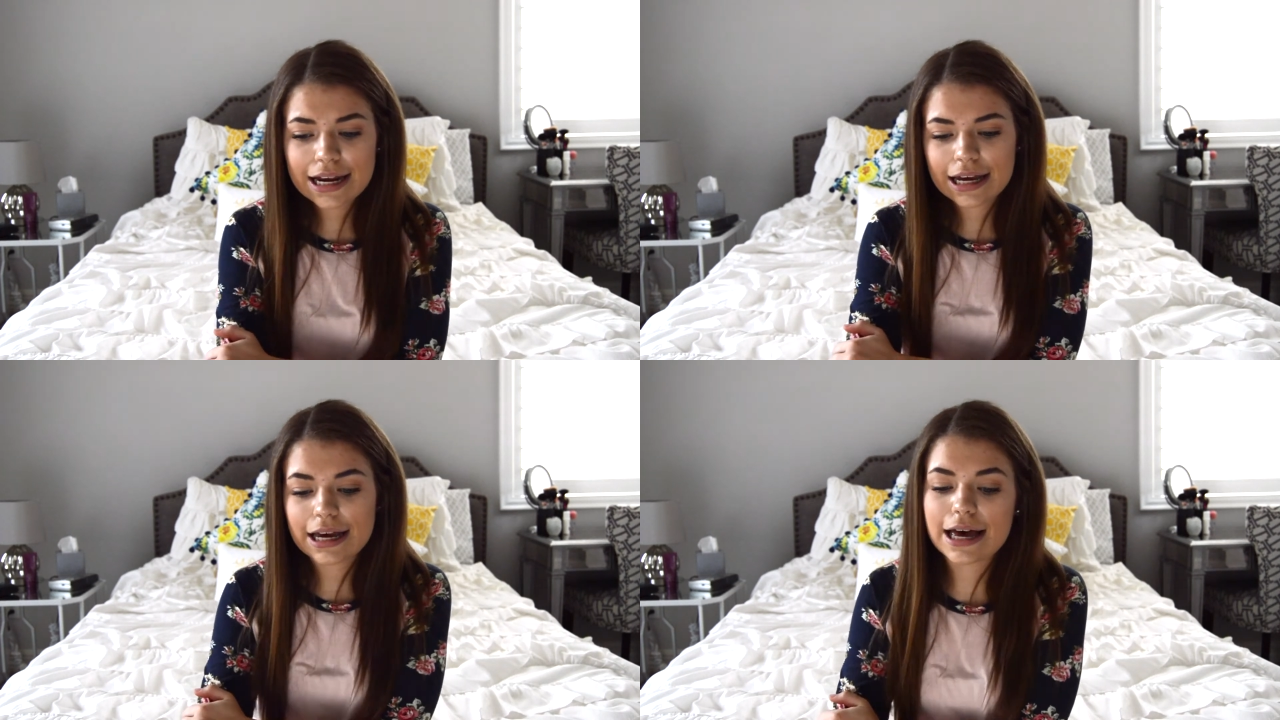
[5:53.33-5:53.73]

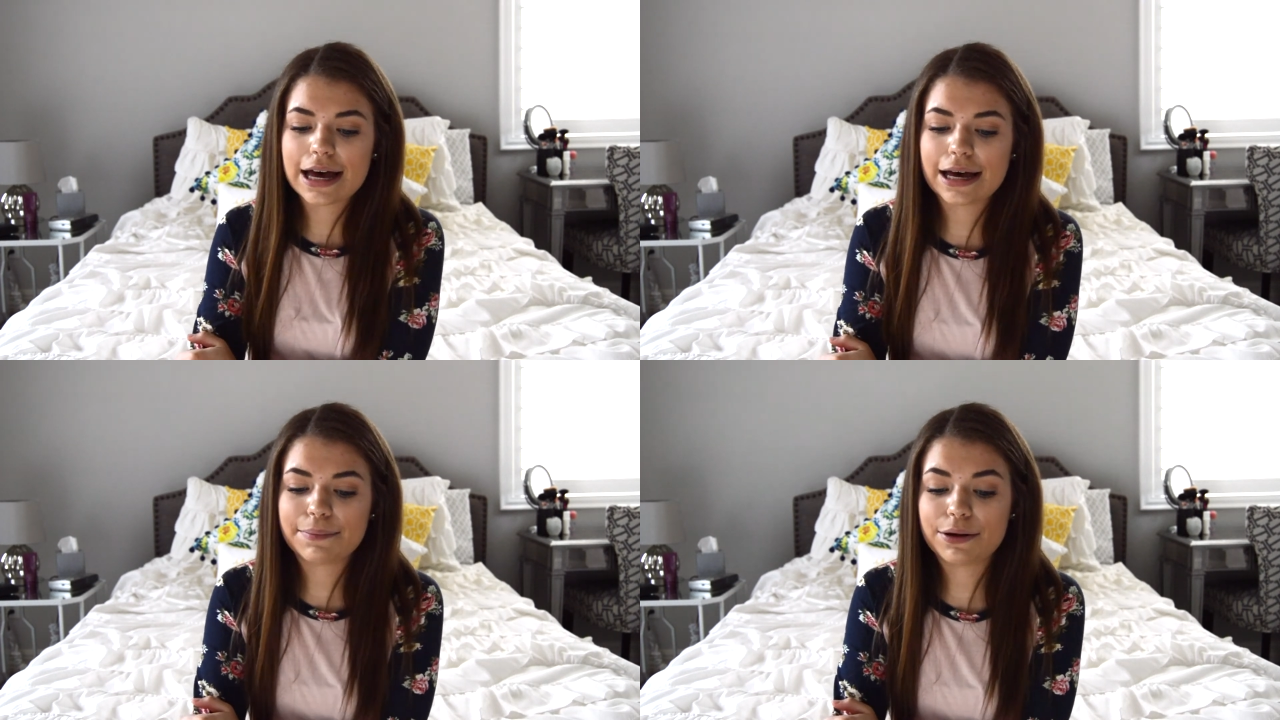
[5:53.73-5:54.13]
Um,
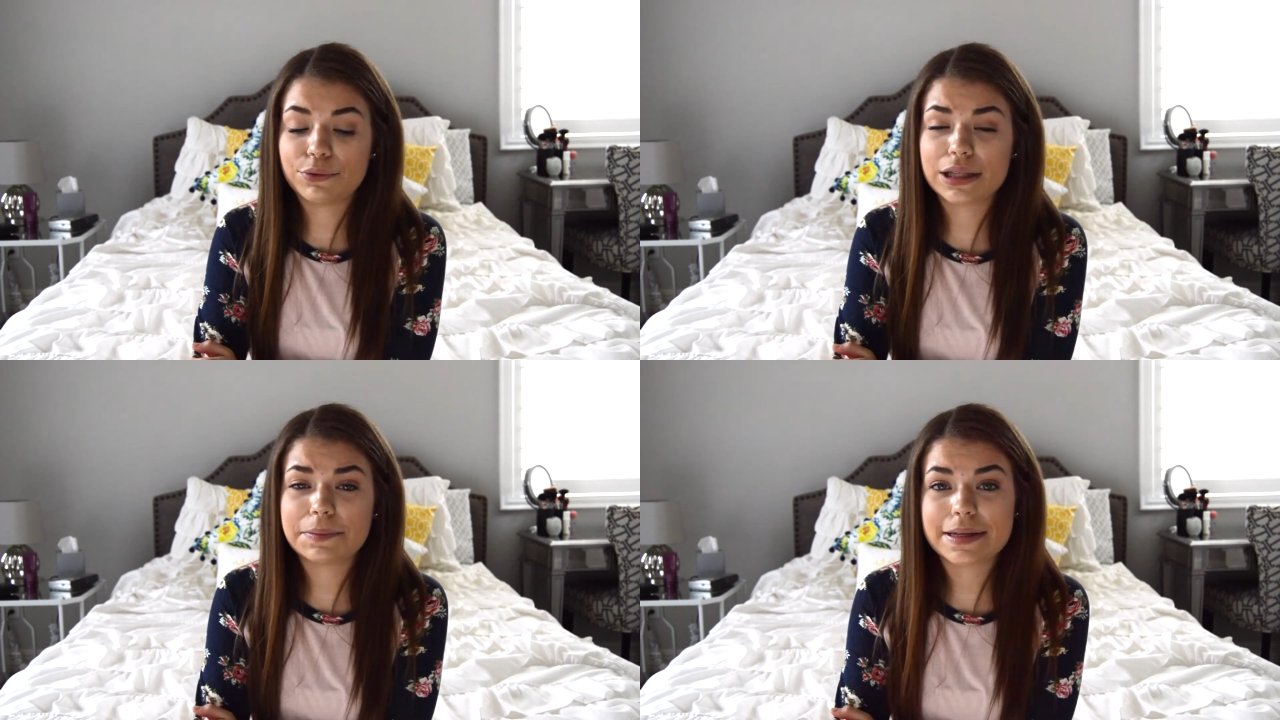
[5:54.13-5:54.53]
I
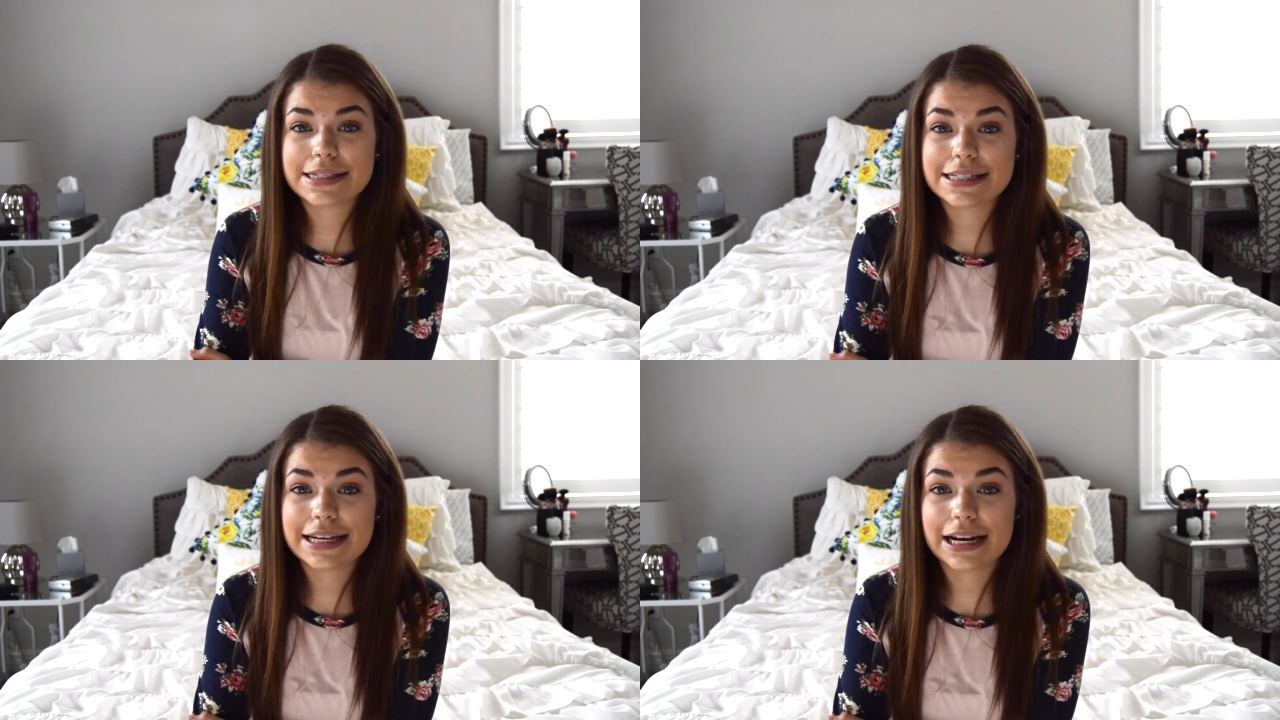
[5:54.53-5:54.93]
really
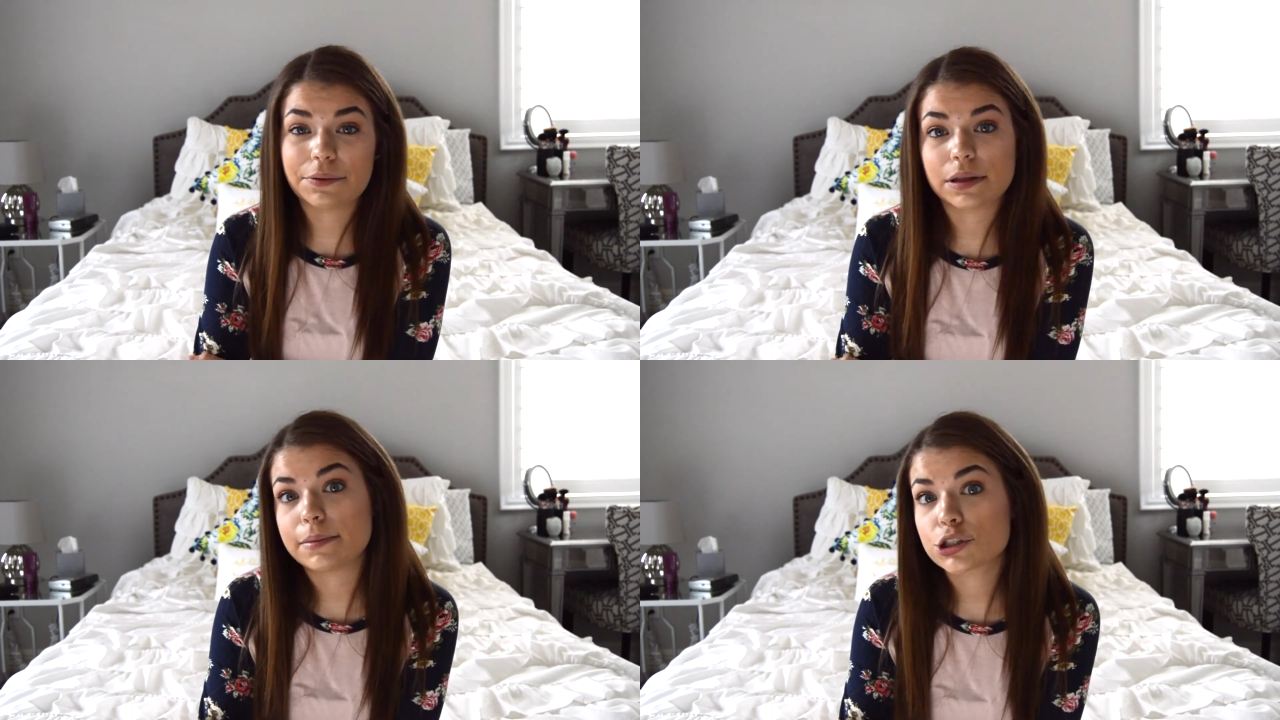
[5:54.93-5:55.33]
missed it and I
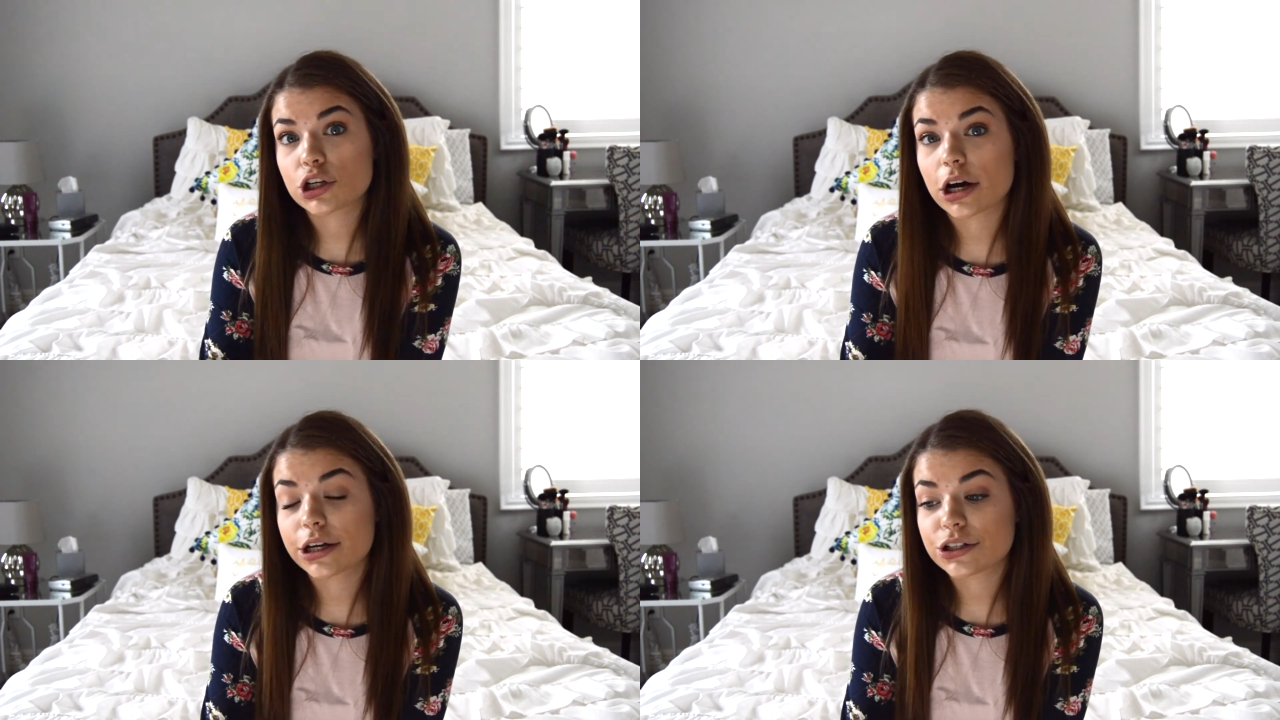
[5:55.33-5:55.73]
really miss
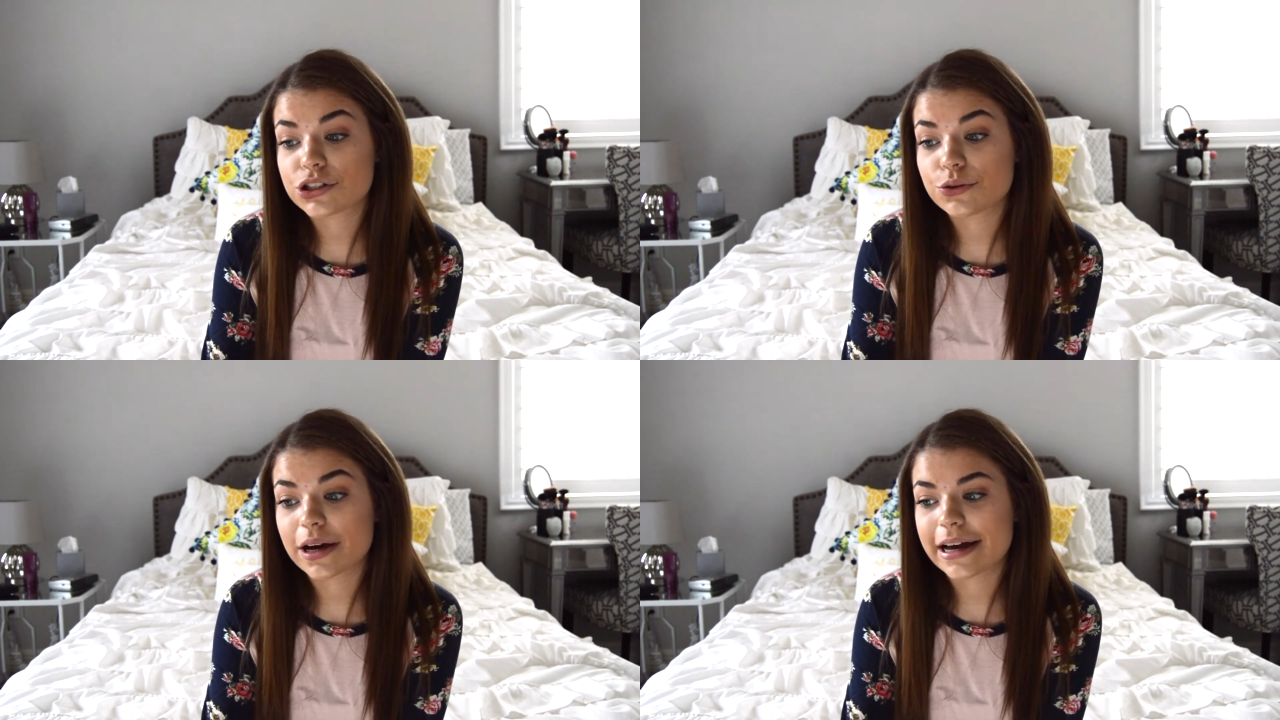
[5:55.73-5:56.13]
talking
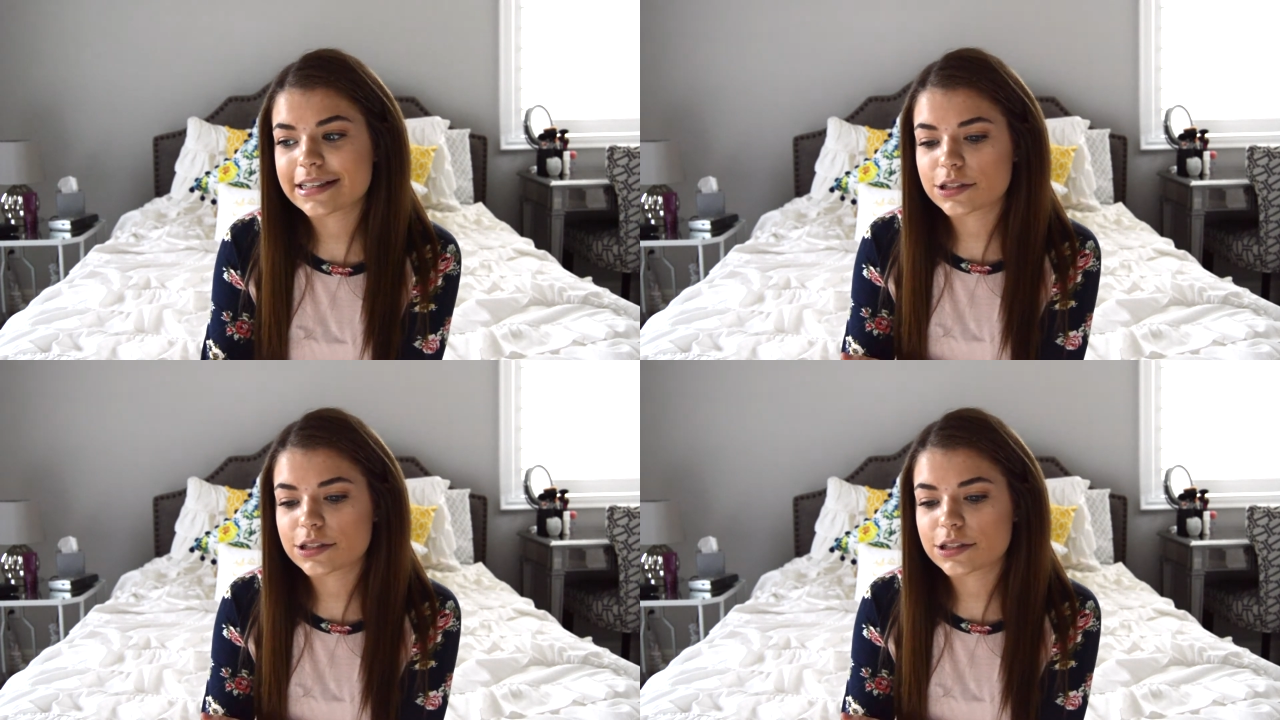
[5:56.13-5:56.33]
to you guys.